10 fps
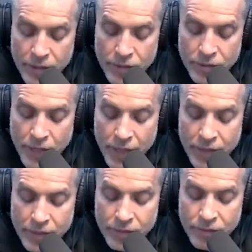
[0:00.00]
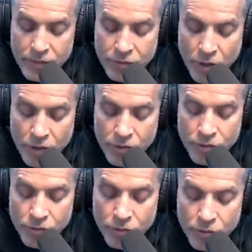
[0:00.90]
your diet started
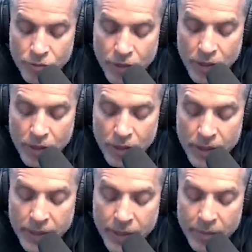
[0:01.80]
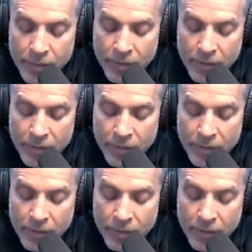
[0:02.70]
to uh, clean up